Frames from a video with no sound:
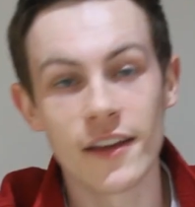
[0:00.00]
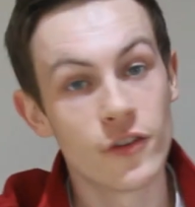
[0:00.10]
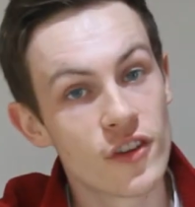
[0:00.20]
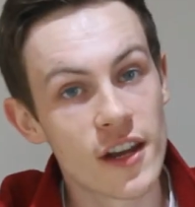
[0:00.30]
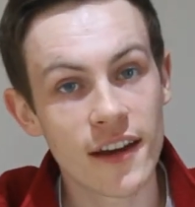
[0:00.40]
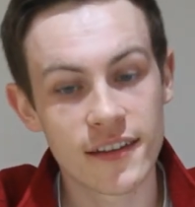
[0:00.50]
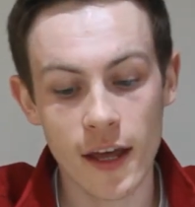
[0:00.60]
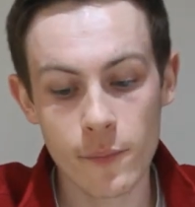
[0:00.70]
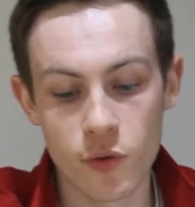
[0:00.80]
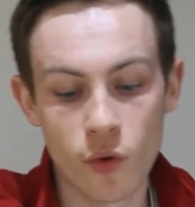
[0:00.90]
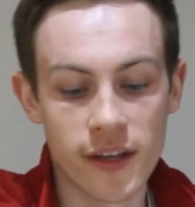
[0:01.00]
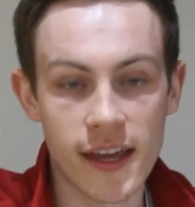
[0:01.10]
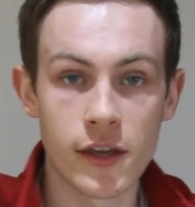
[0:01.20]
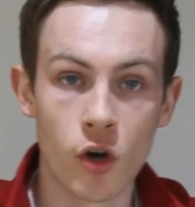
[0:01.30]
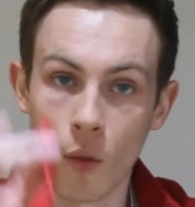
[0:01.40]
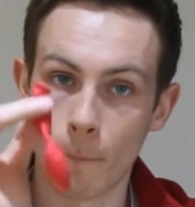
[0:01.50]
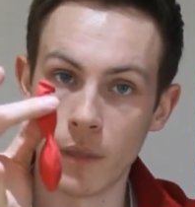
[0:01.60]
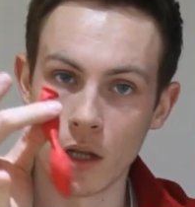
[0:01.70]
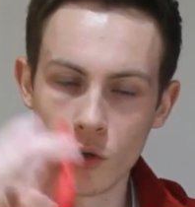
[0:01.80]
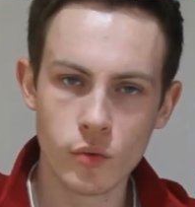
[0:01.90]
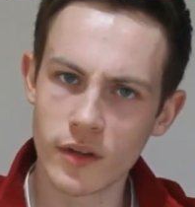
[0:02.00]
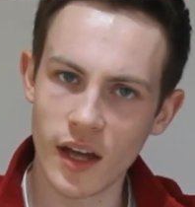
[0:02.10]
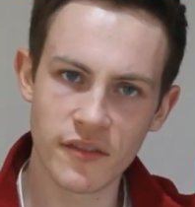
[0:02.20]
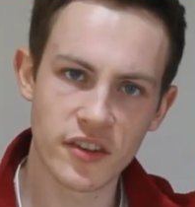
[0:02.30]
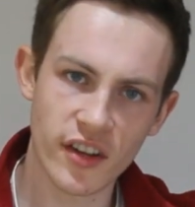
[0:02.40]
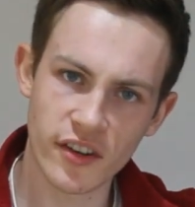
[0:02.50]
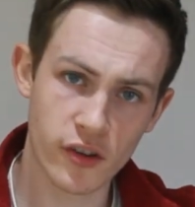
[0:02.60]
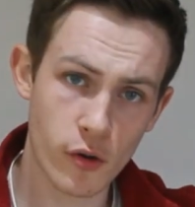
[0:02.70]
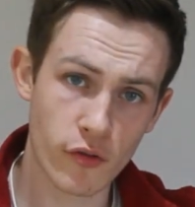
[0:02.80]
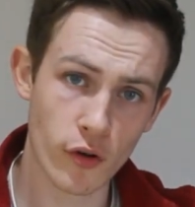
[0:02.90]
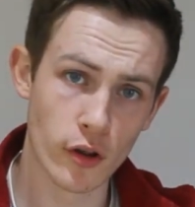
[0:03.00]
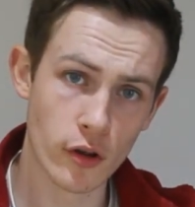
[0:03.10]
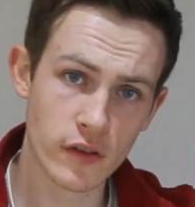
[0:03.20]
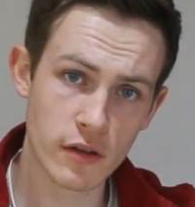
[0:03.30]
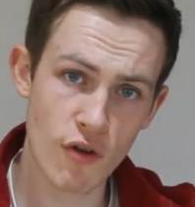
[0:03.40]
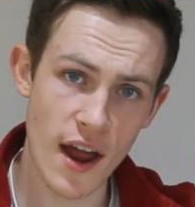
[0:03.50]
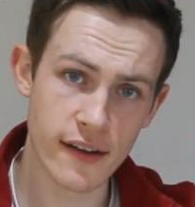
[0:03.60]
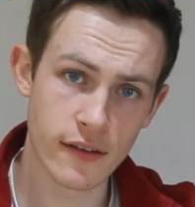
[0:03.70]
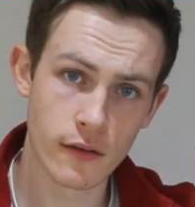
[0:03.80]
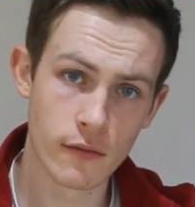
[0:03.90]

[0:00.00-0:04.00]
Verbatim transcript: So the next step, you want to get your balloon. I've decided to go for a lovely red.